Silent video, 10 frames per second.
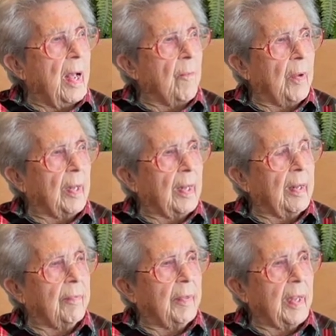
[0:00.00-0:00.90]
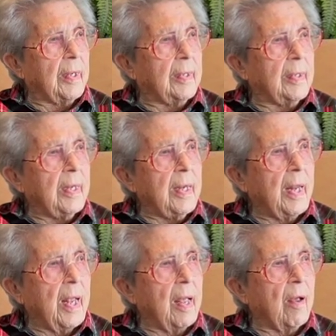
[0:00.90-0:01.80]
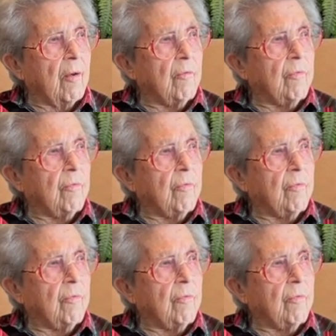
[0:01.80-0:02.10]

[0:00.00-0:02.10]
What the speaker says: Well, they did have